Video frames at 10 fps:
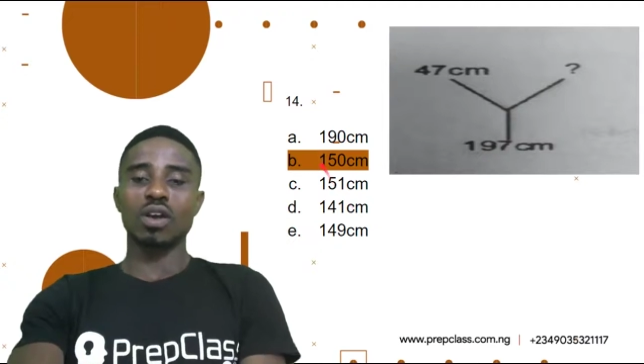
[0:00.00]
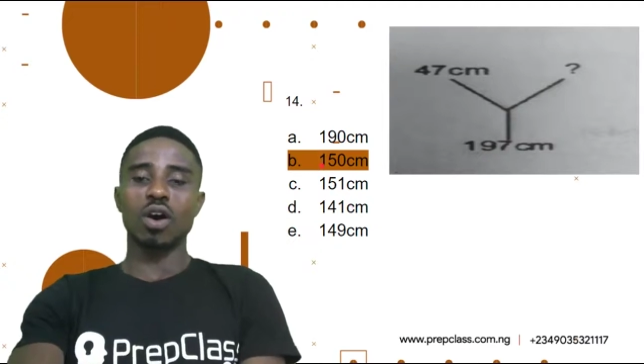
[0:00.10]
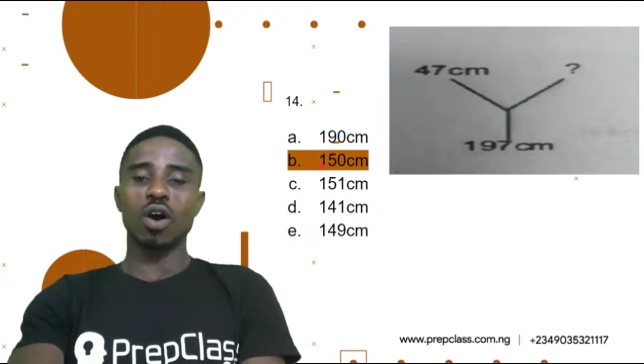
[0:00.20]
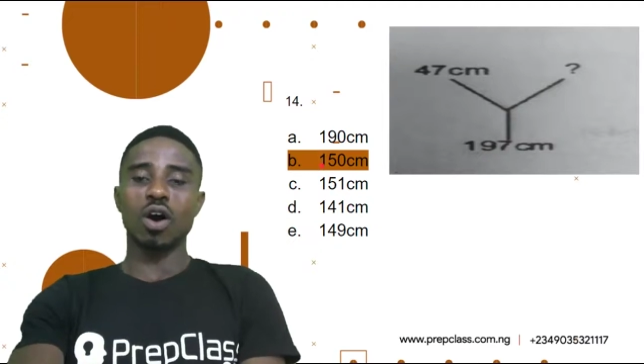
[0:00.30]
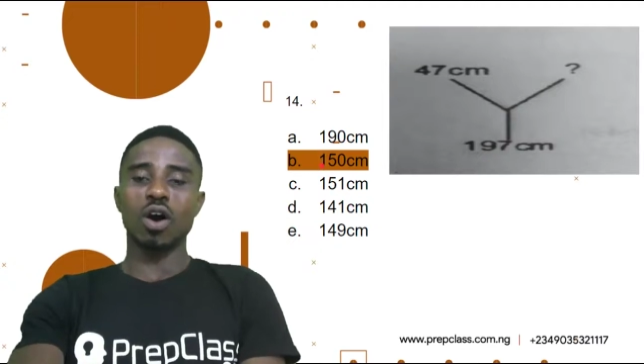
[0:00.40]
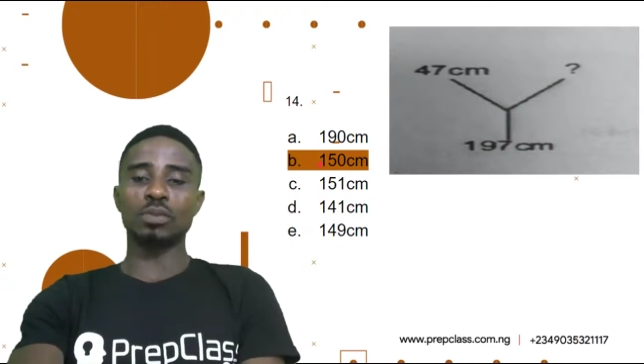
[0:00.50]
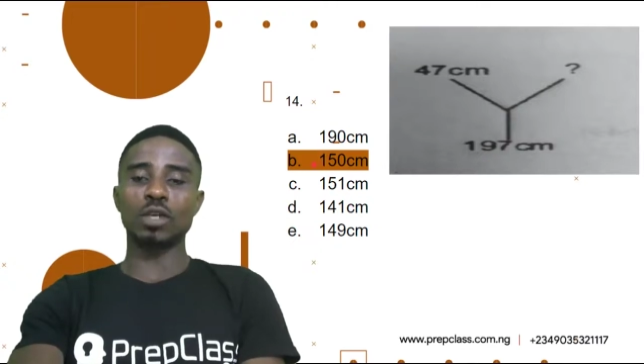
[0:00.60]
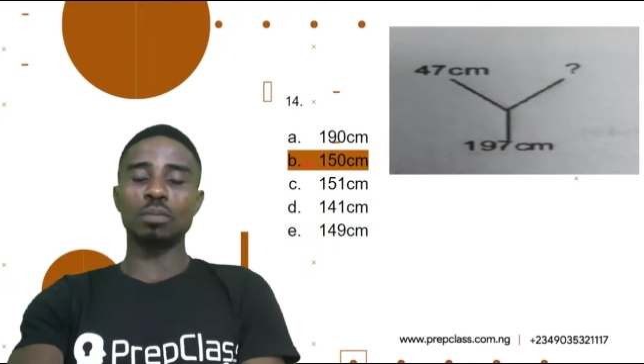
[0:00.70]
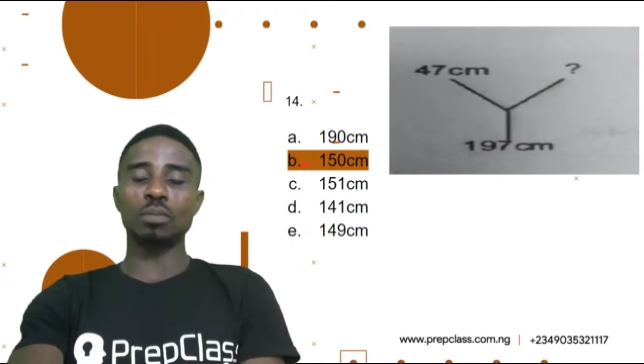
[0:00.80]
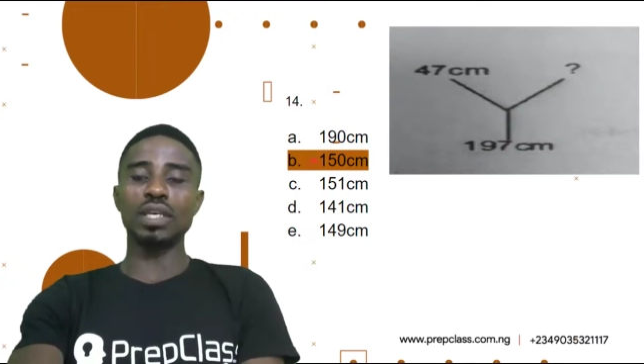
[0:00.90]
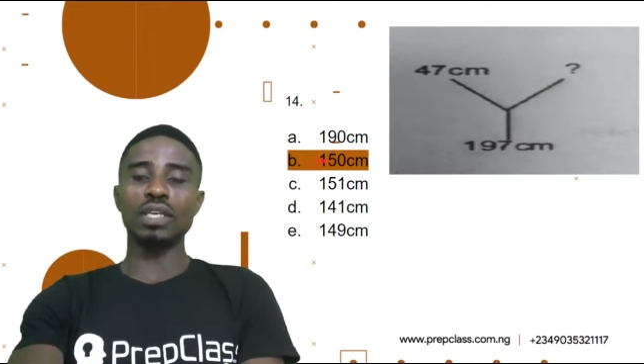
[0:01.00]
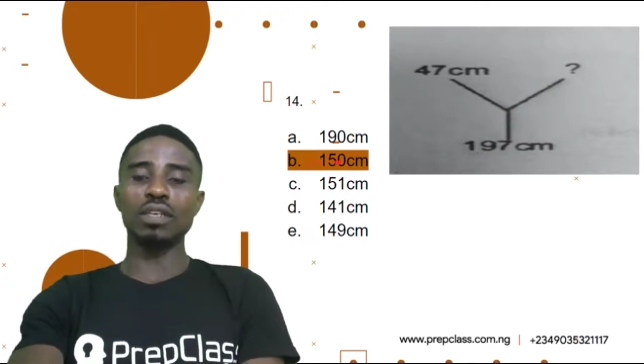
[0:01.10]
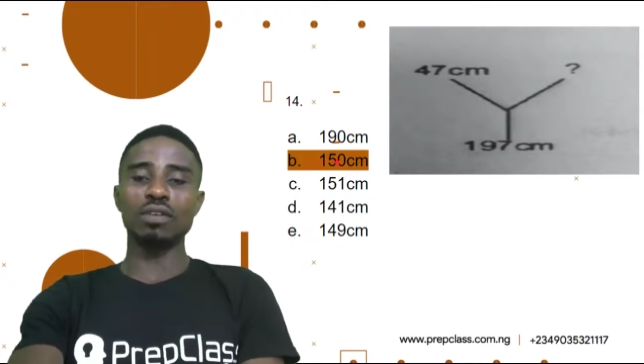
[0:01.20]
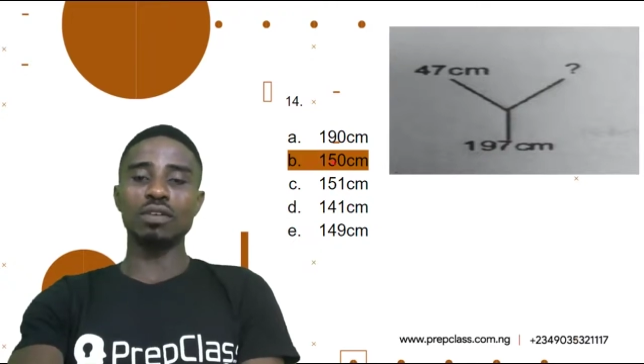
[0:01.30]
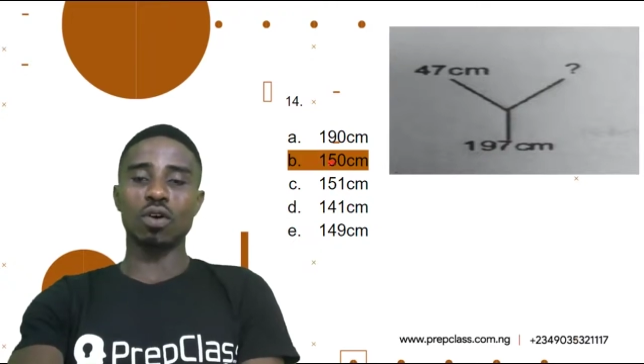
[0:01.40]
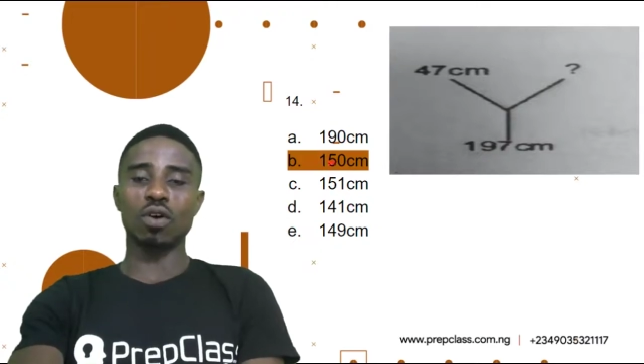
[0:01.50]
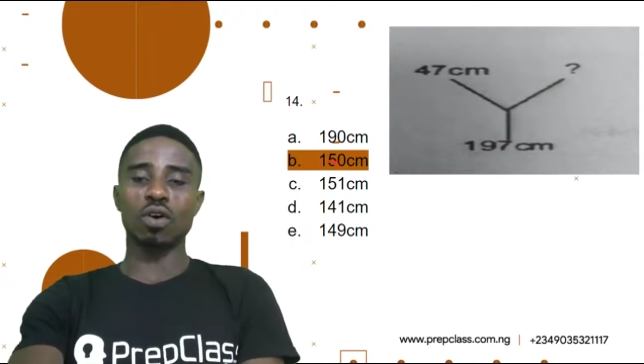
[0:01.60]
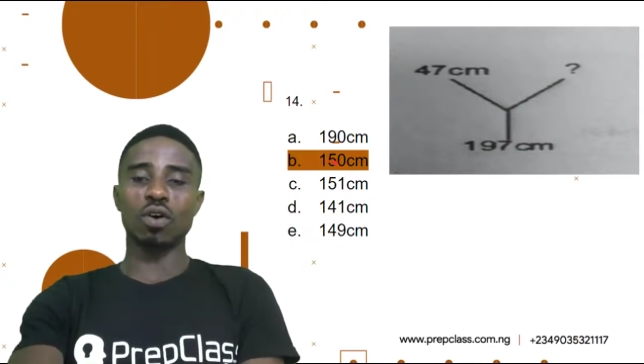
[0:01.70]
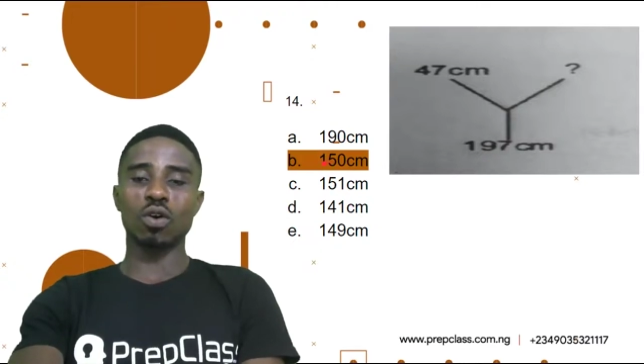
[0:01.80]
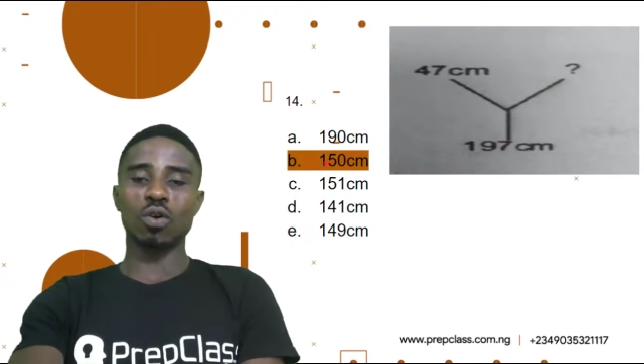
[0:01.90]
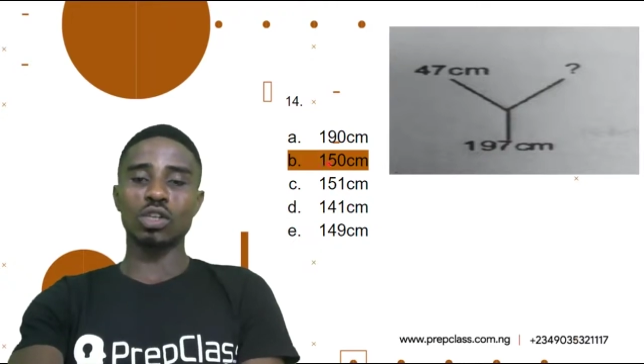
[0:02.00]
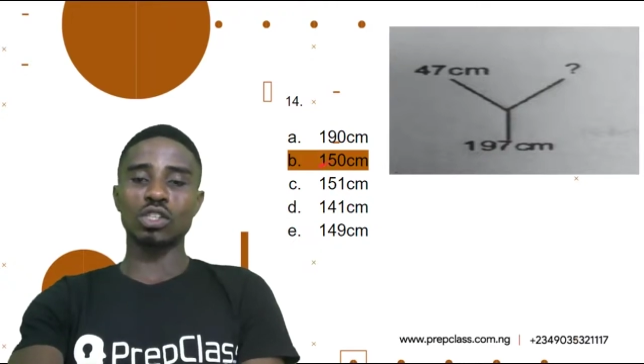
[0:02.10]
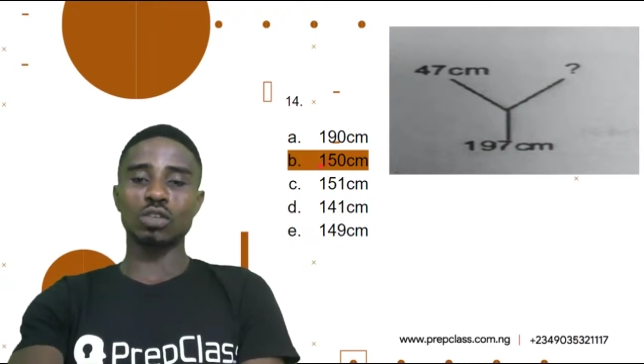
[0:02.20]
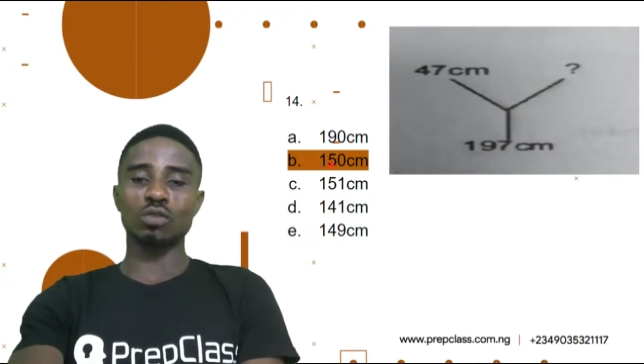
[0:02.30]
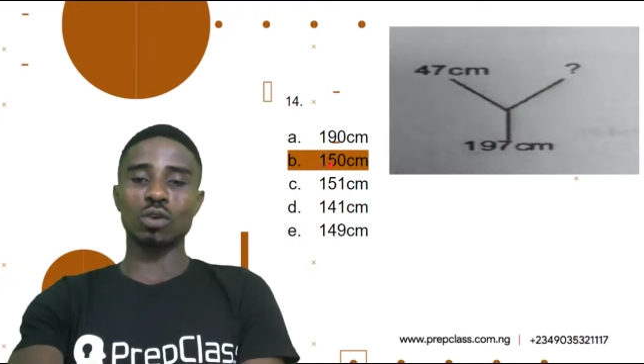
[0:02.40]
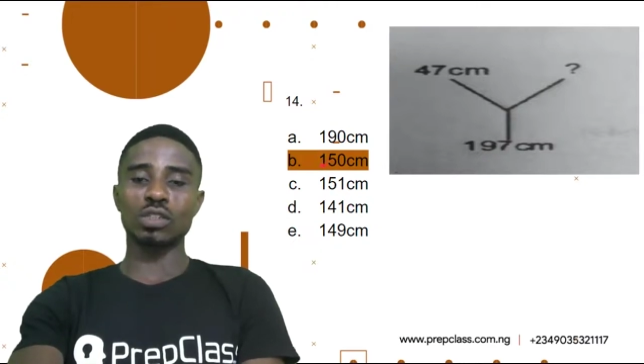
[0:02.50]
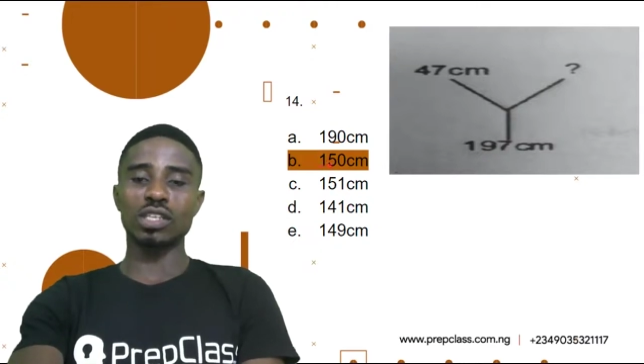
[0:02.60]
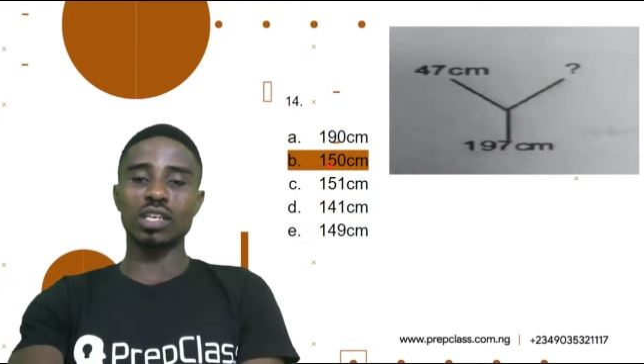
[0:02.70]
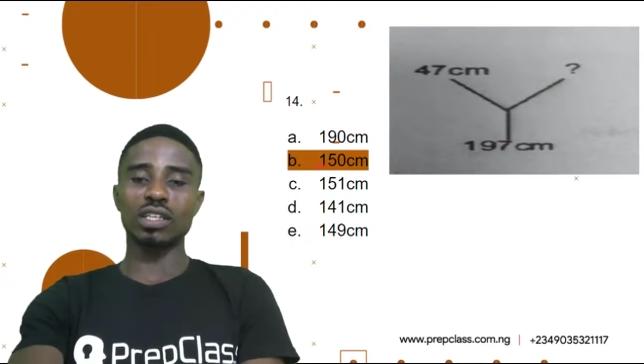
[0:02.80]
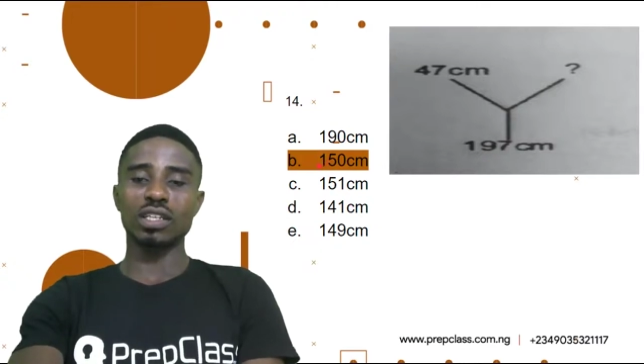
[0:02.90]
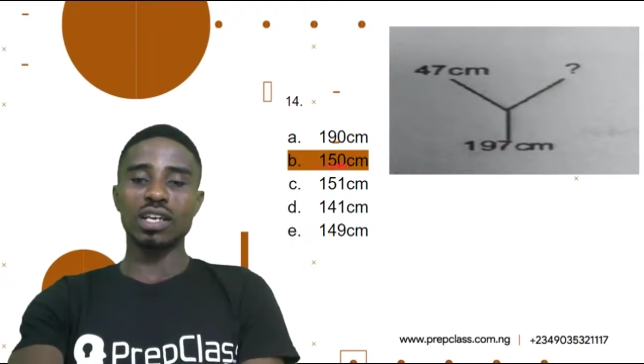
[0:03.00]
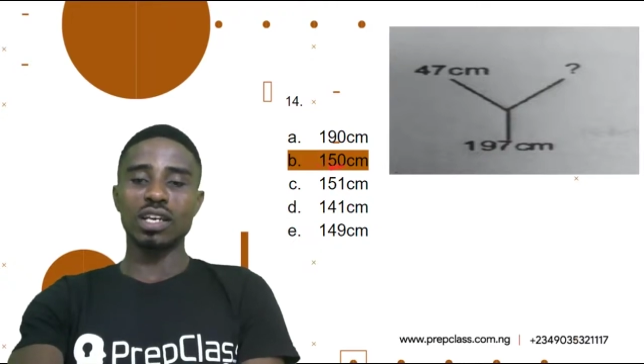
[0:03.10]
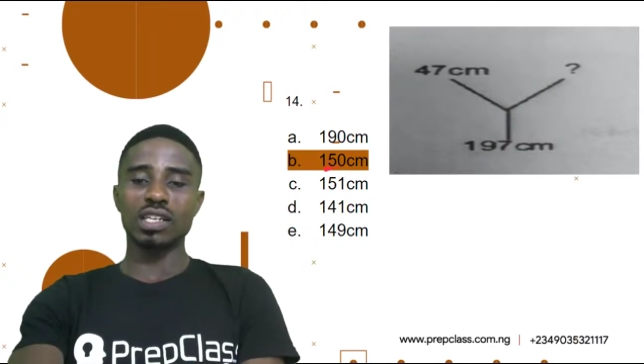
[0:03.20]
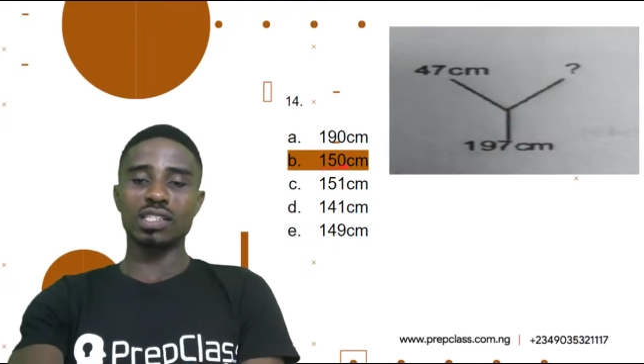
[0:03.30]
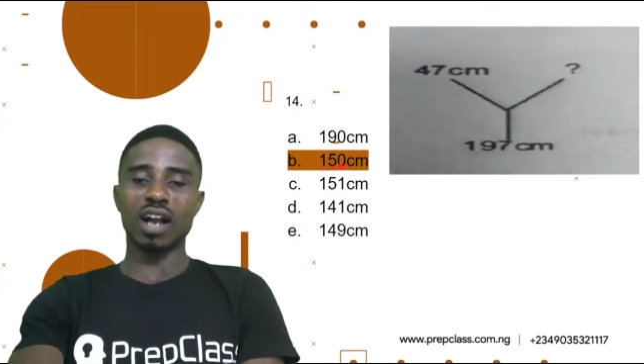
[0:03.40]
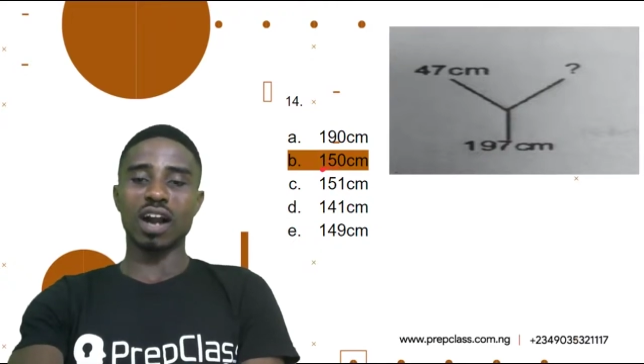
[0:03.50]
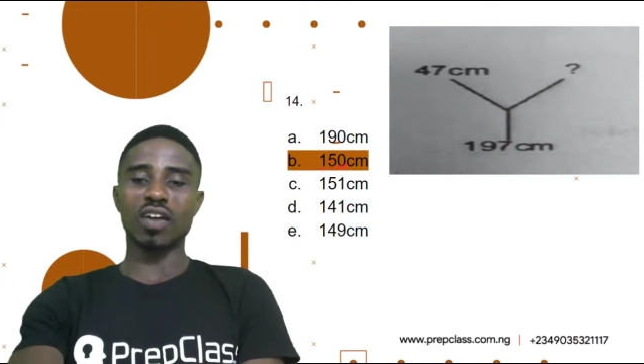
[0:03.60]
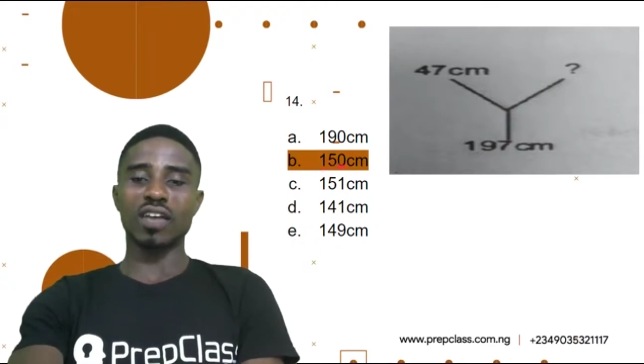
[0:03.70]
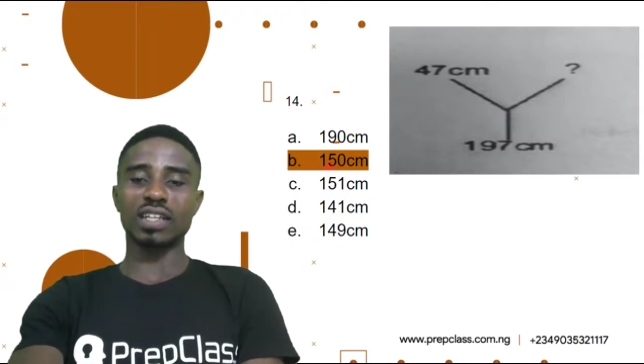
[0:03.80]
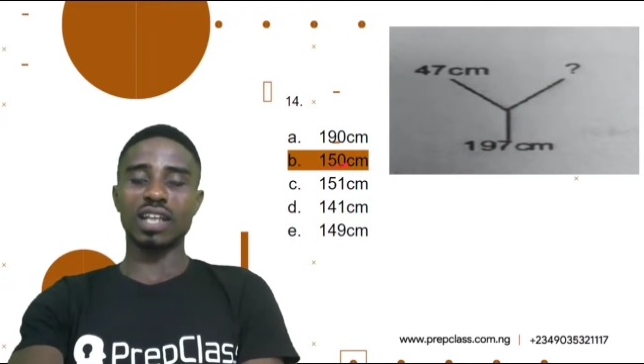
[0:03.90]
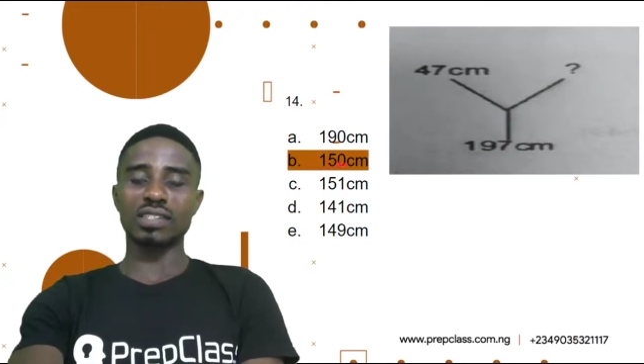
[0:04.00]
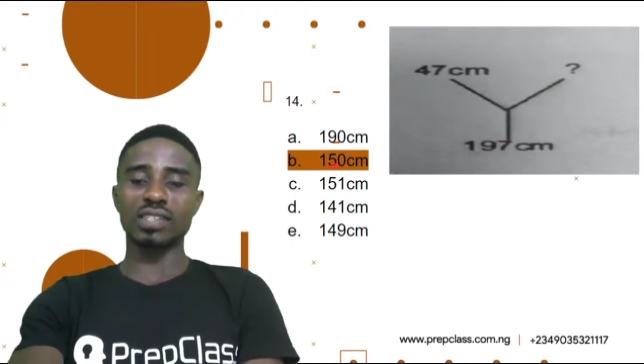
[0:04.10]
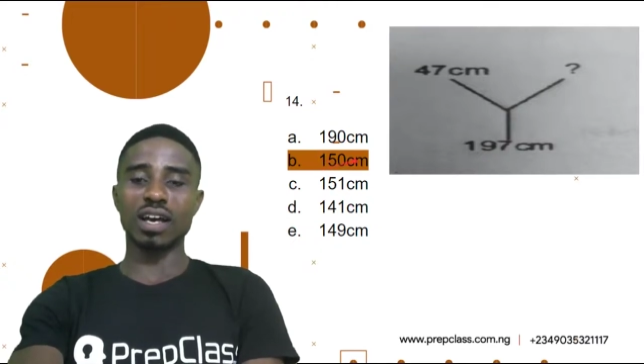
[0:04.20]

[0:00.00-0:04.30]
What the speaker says: Option B for question 14 is our correct answer,